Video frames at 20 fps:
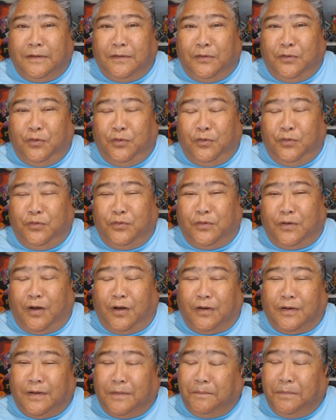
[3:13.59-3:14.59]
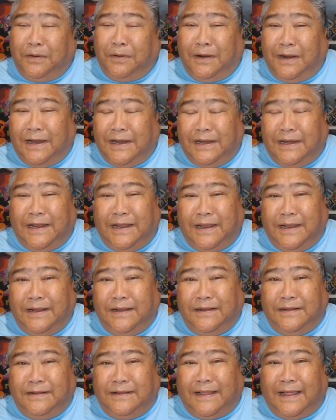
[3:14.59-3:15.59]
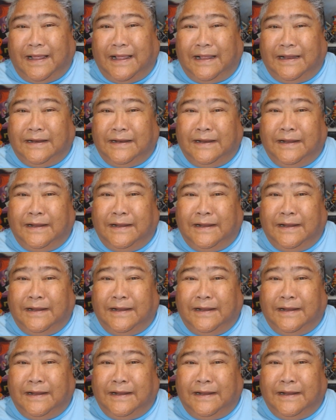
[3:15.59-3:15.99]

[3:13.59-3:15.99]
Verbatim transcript: who are complaining that